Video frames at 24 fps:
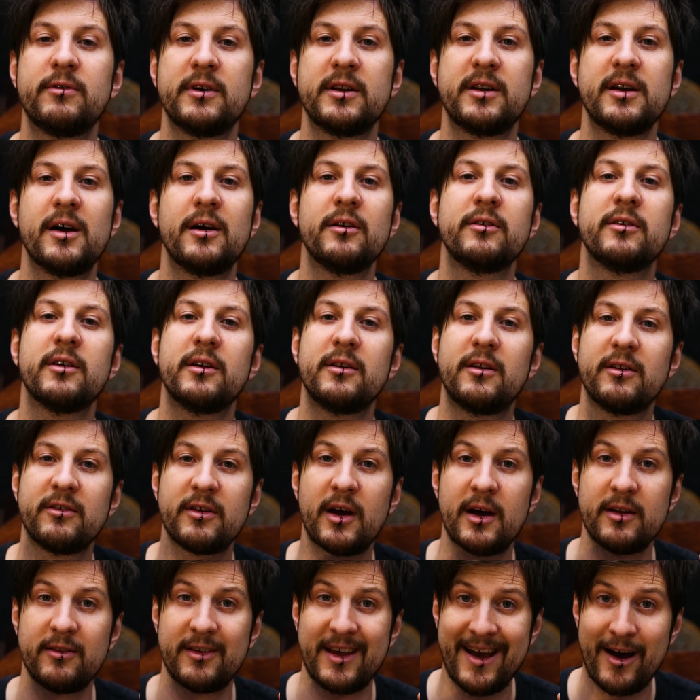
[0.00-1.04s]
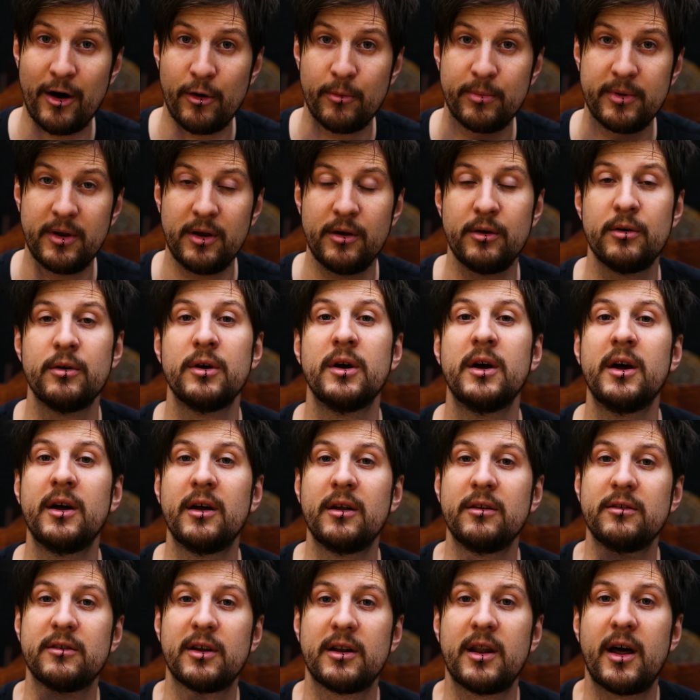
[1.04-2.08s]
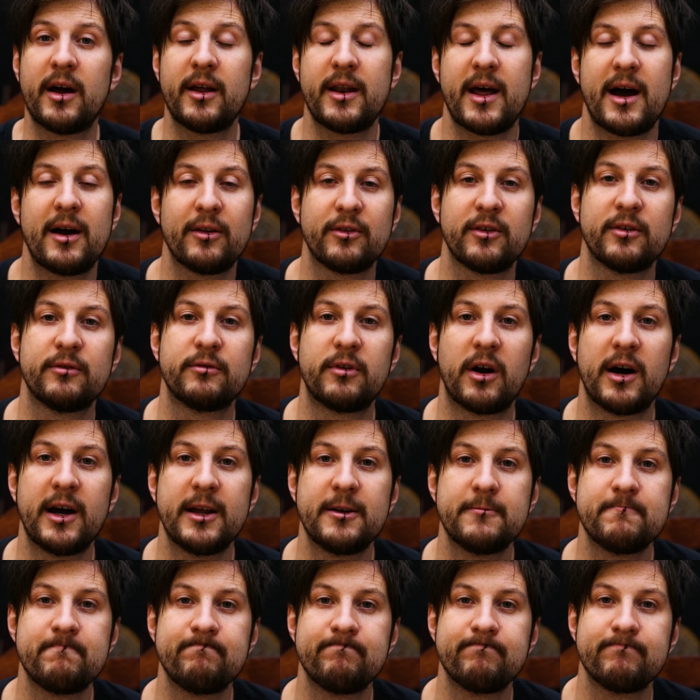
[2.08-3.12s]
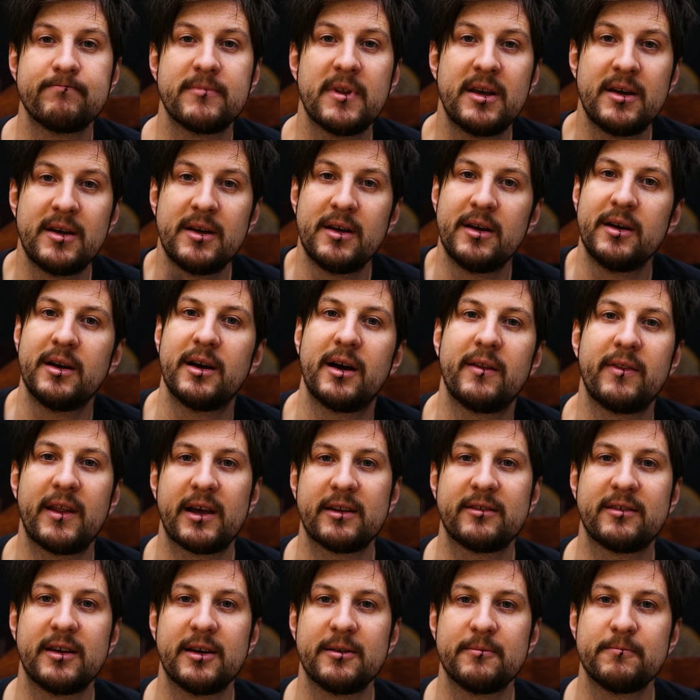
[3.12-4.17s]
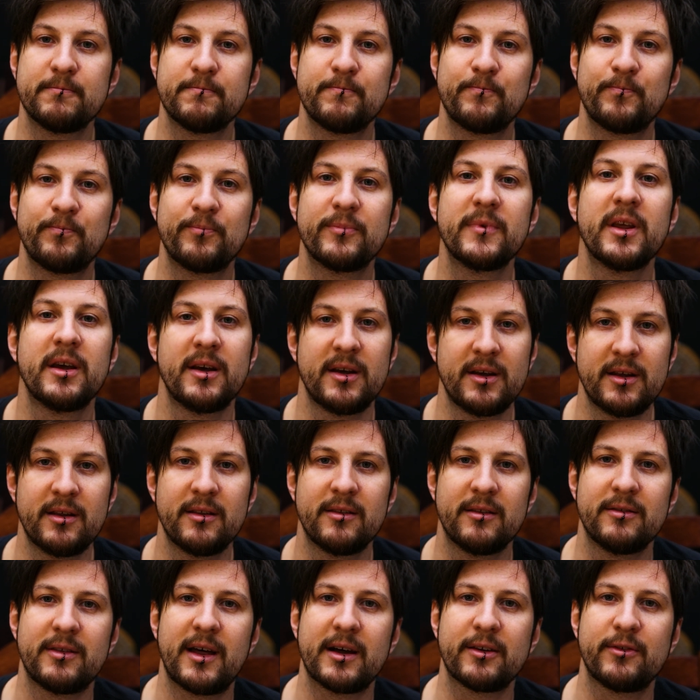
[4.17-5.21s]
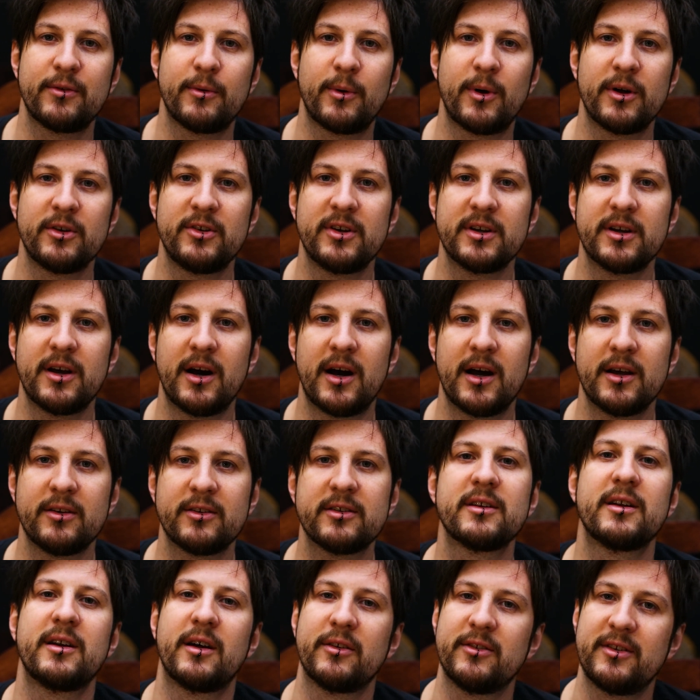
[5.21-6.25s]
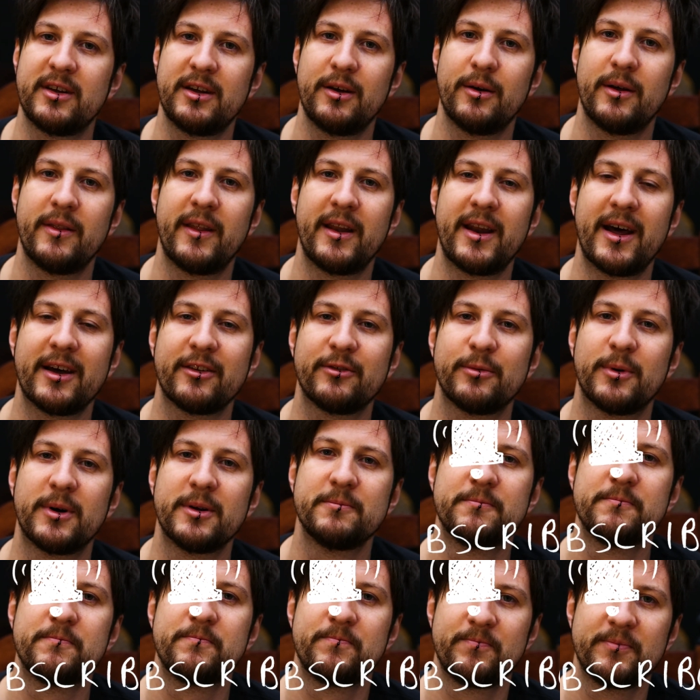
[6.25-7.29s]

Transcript: of videos that are designed to help you to learn how to write. And that's it. Thanks for watching, guys, and I'll see you in the next one.